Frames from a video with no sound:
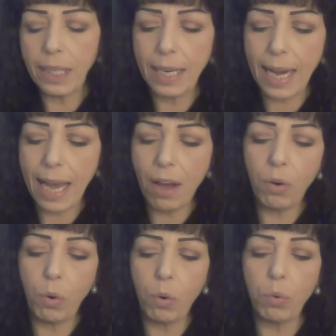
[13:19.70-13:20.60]

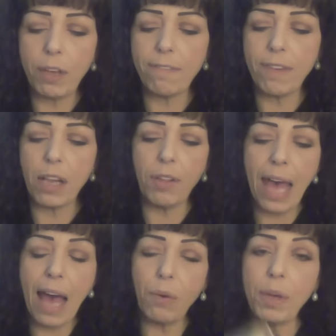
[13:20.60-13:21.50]
Now, we follow
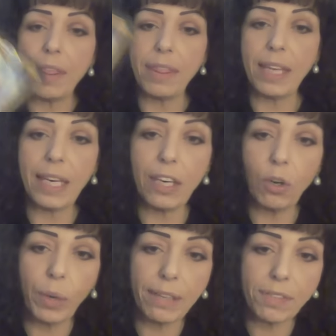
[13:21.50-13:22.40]
that with the
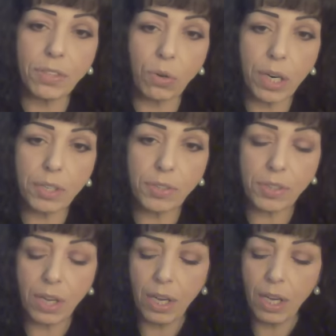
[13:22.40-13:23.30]
Queen of Swords,
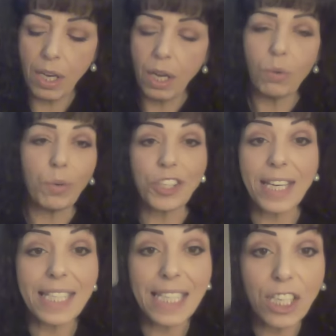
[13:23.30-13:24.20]
which I
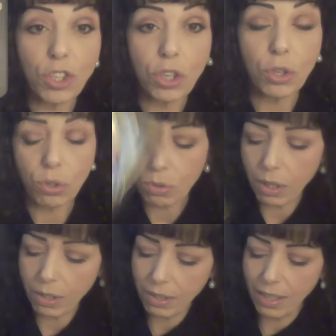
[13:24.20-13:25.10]
see as you,
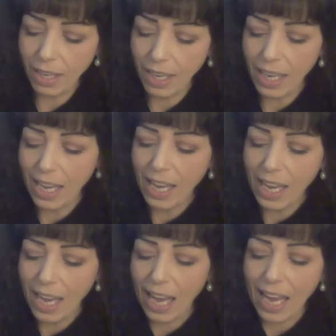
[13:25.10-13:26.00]

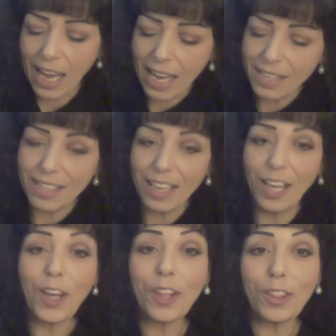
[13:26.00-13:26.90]
and
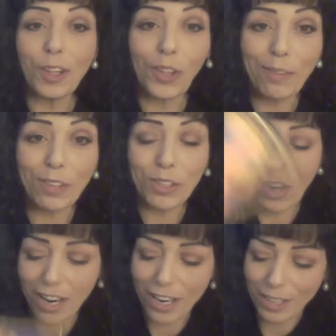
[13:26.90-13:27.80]
the Lover's
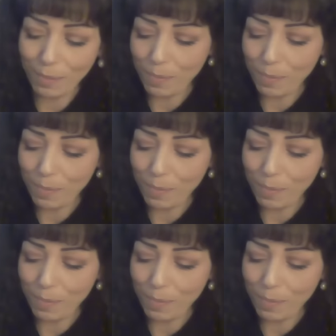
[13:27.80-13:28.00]
card.